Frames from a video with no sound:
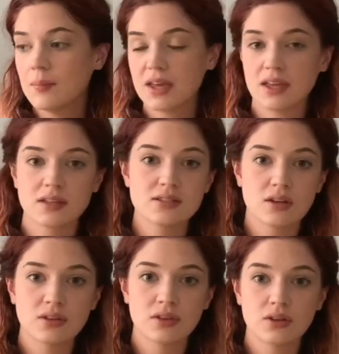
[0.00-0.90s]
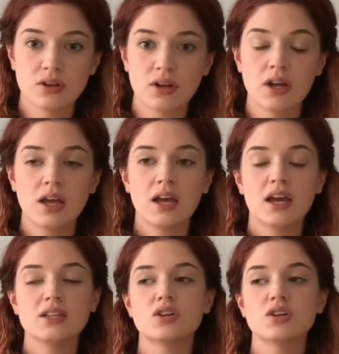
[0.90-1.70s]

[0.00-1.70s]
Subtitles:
a hands-on learner. It's